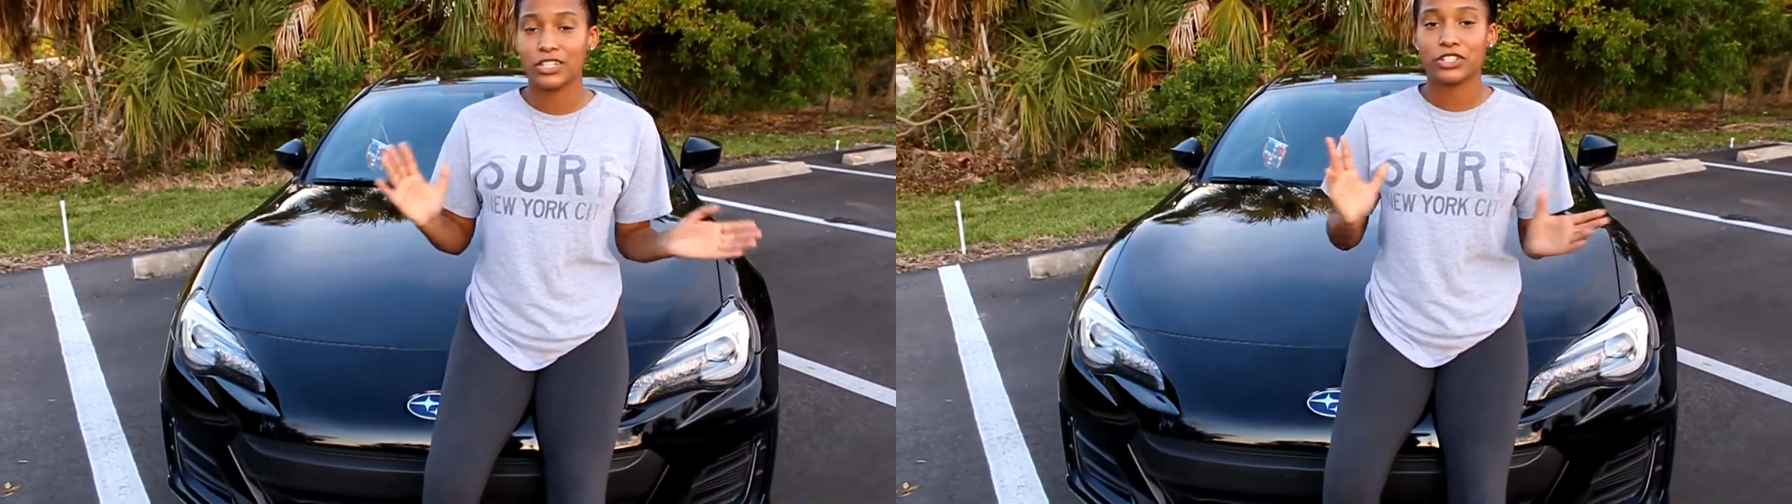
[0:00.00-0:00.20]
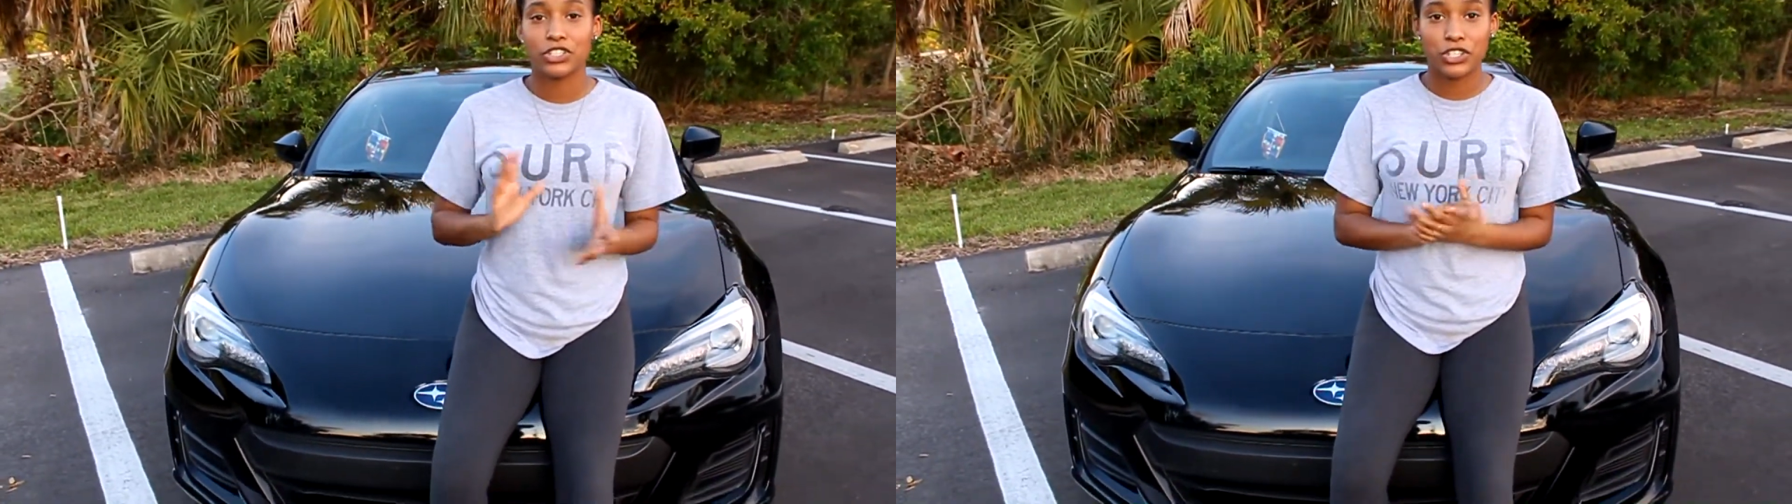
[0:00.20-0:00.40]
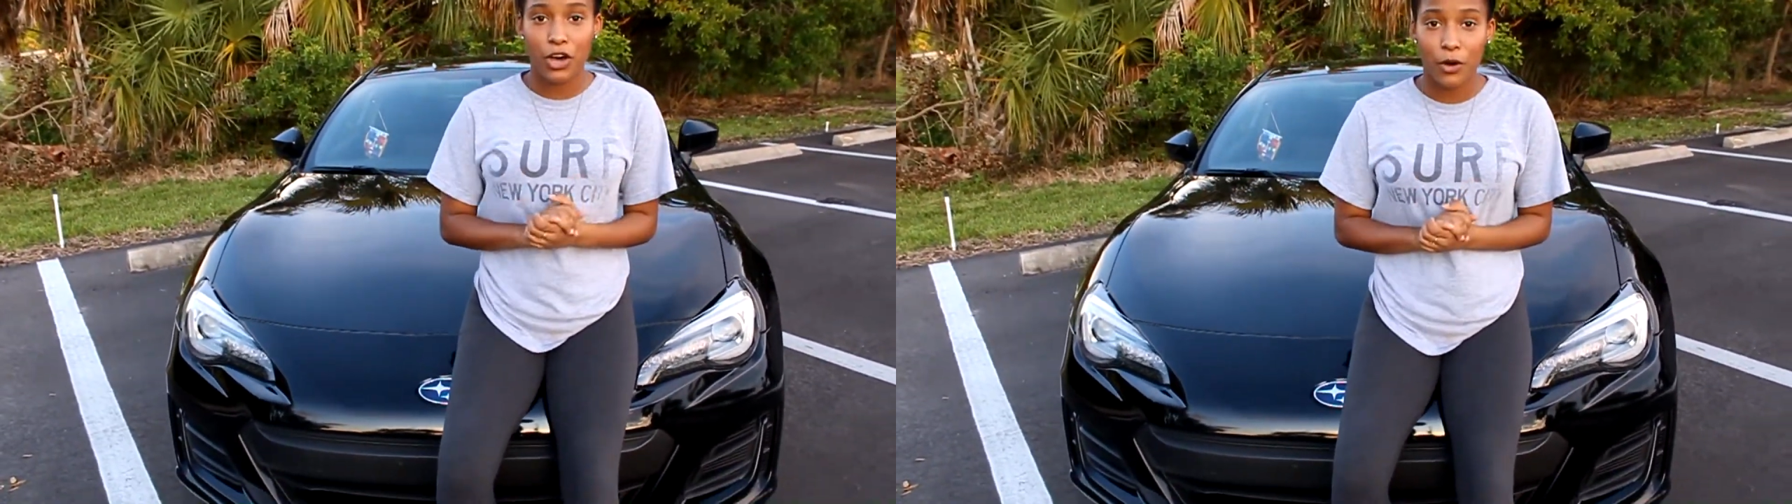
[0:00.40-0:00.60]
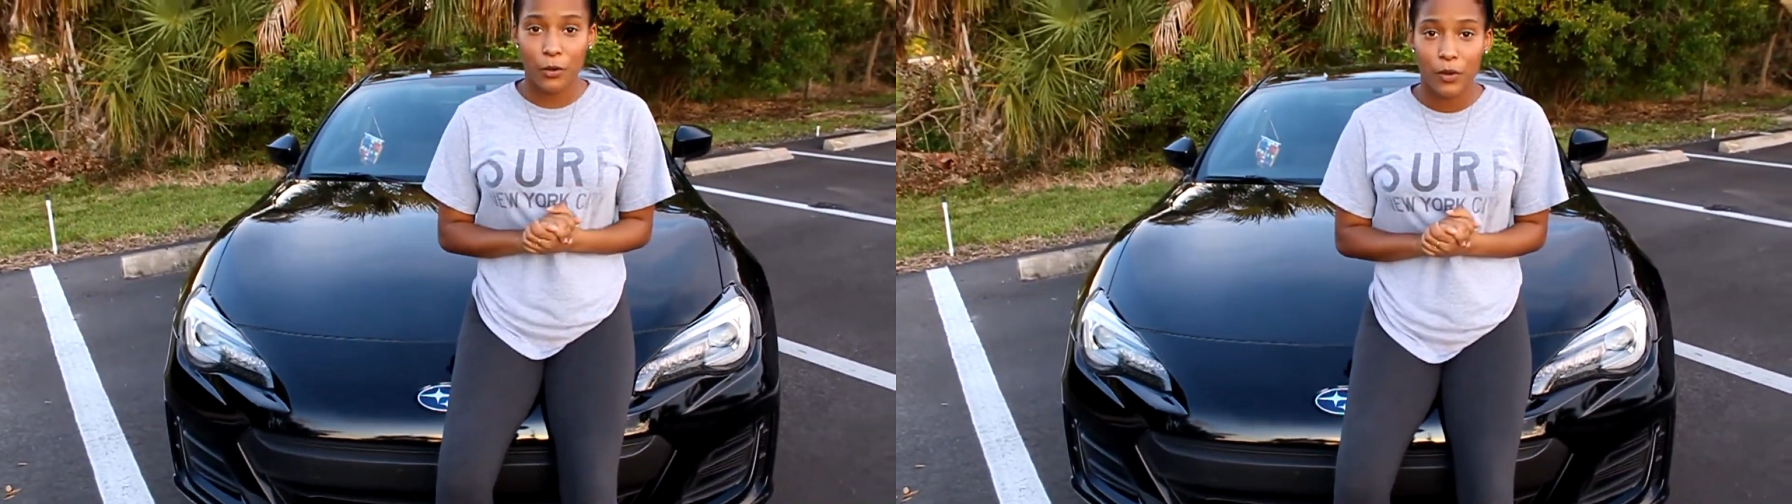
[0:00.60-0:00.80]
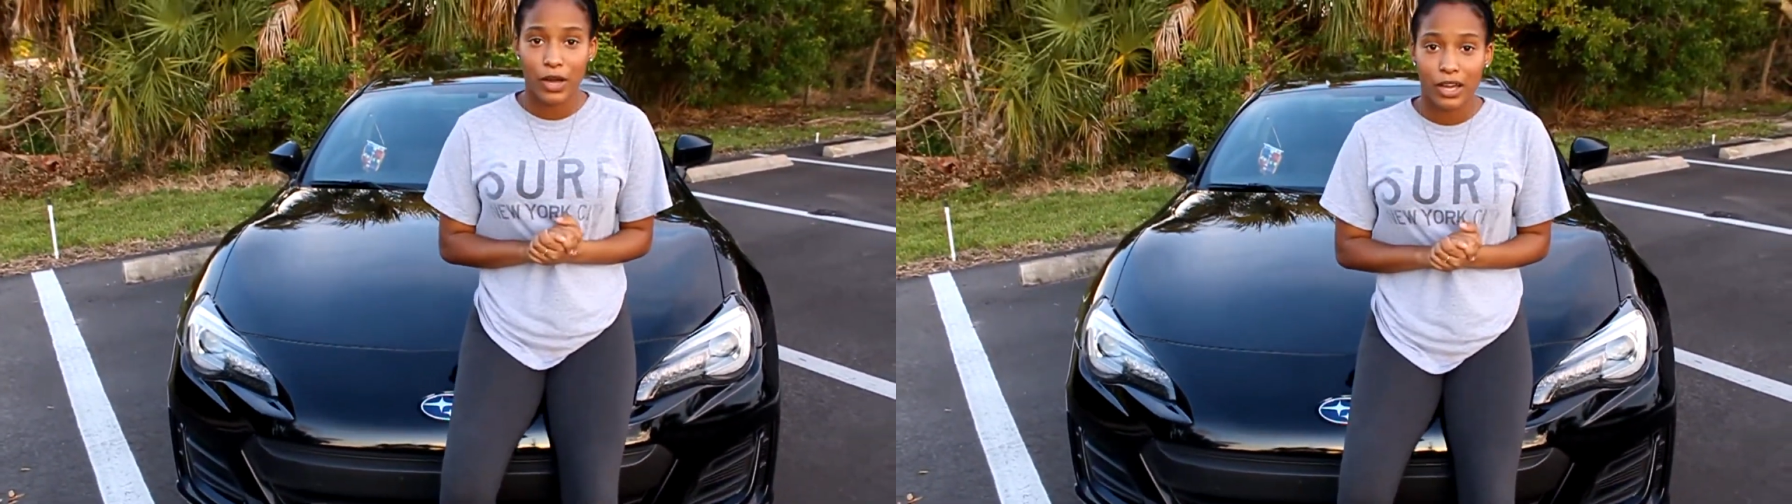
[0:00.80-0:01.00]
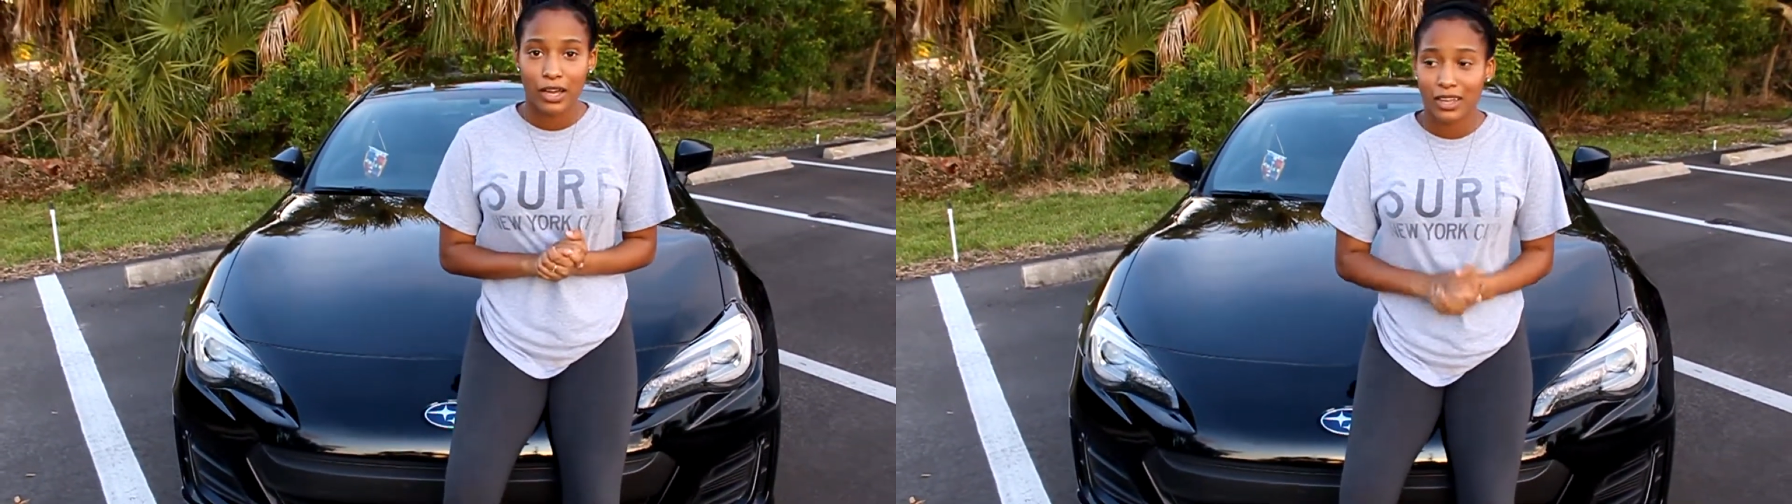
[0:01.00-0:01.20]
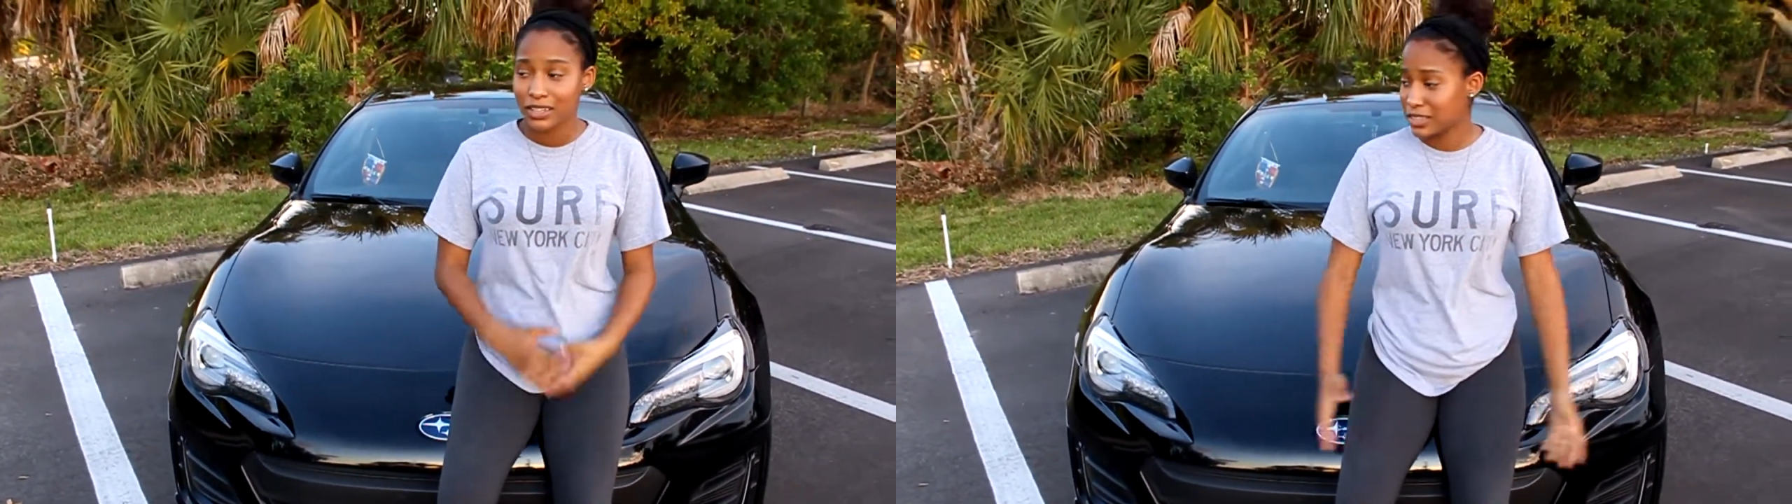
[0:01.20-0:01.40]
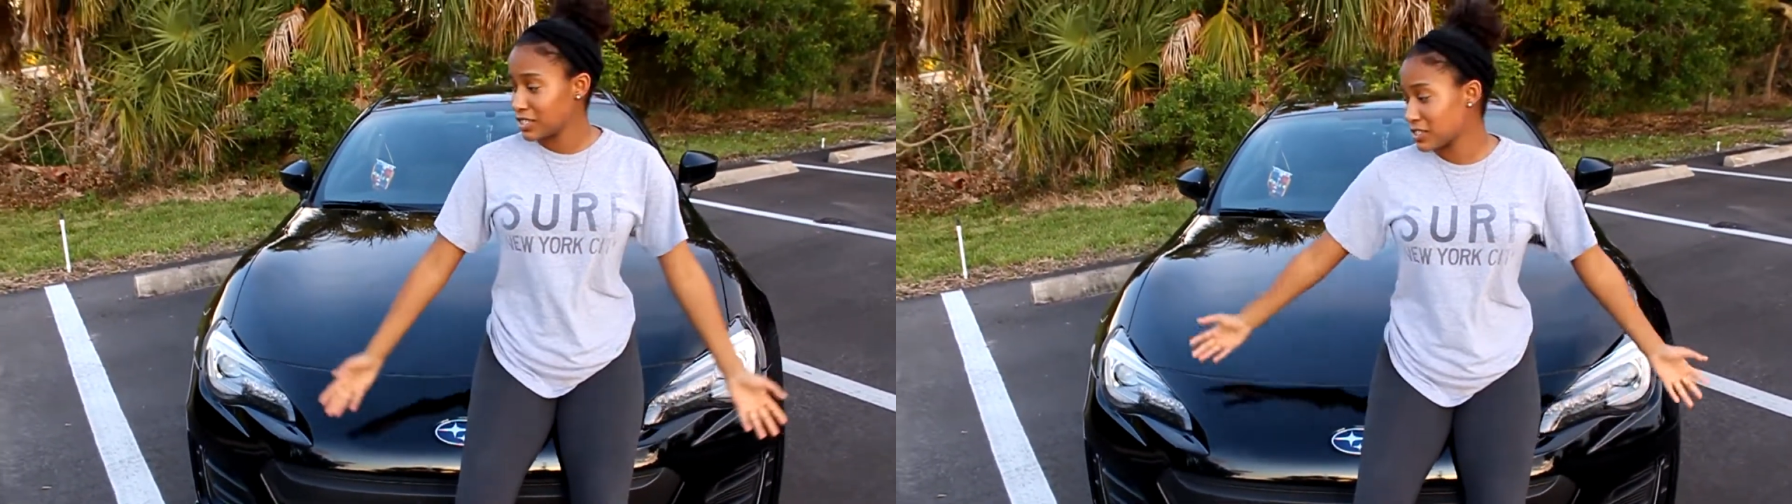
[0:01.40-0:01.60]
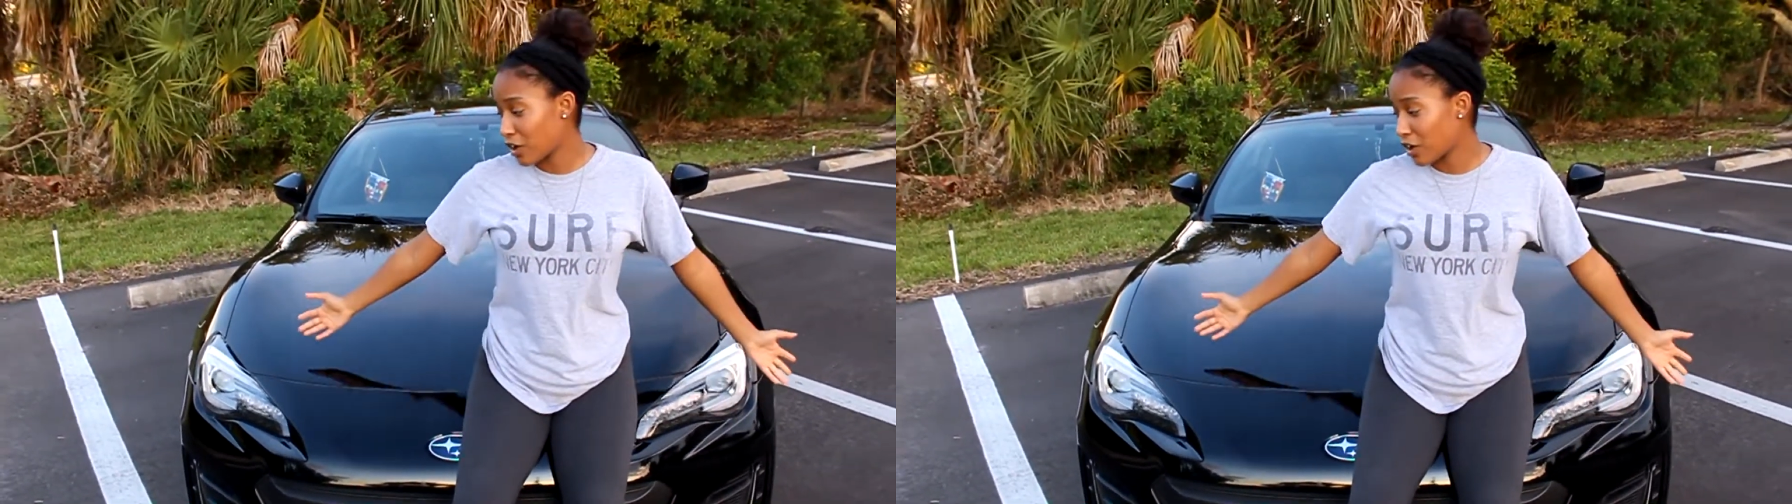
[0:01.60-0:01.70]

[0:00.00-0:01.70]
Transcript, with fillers: So this